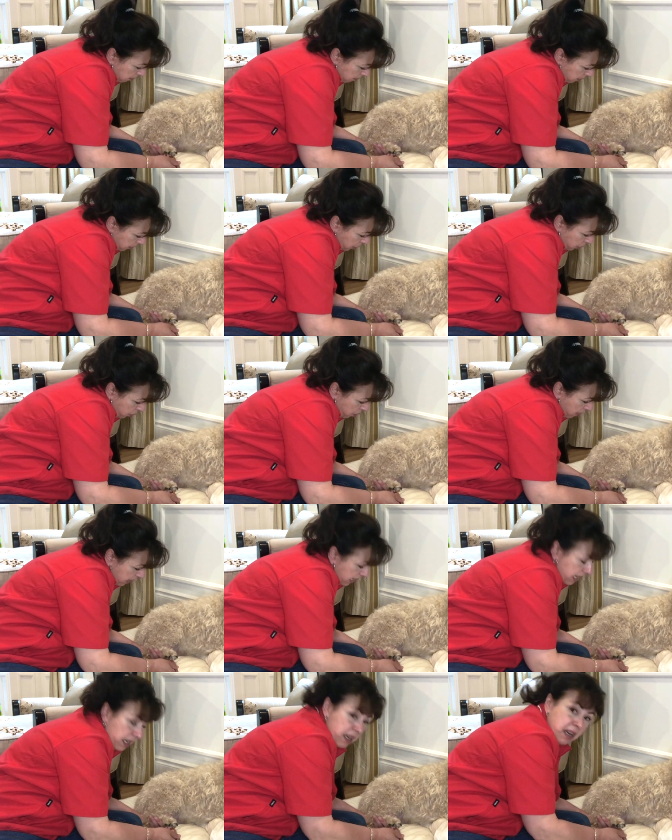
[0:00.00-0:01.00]

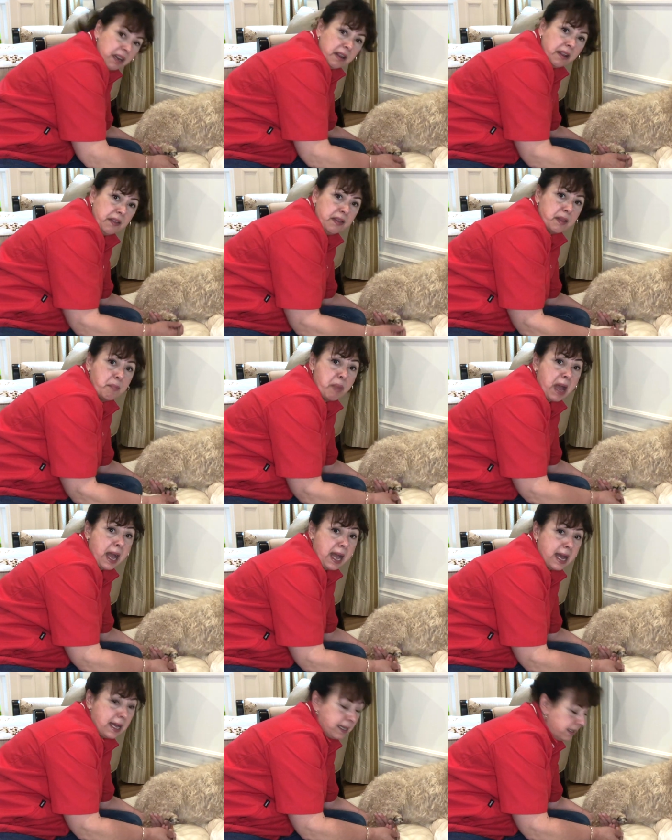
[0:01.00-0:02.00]
between the
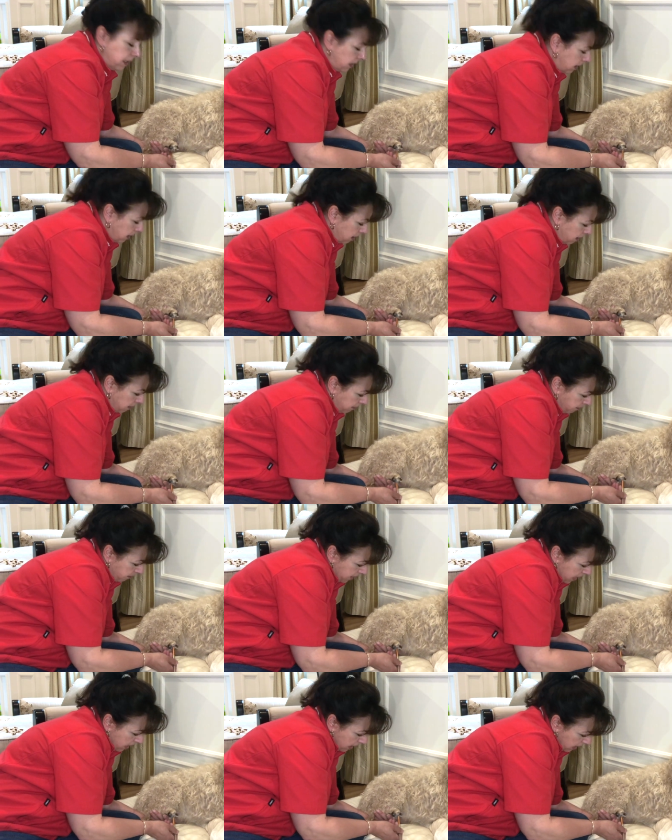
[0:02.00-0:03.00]
pads.
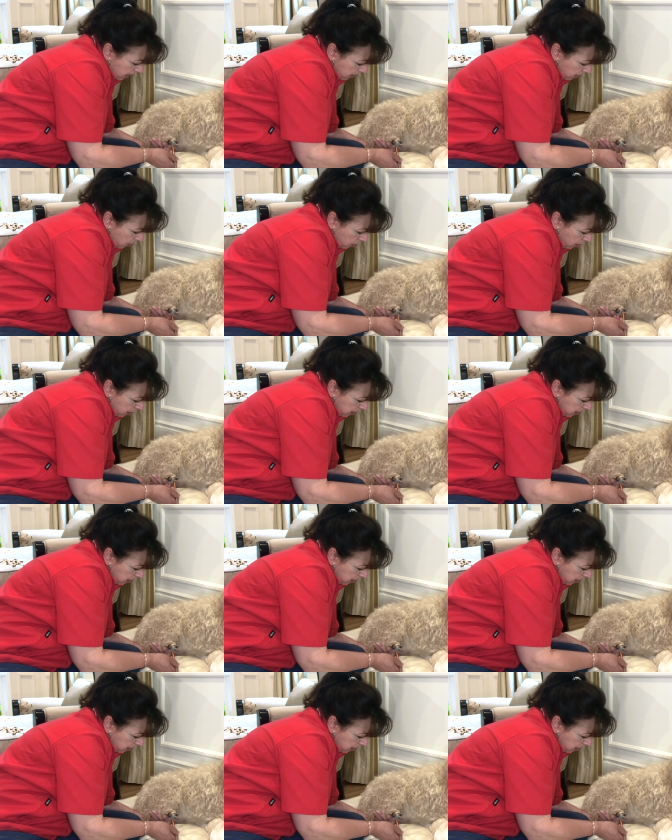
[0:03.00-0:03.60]
And it's hard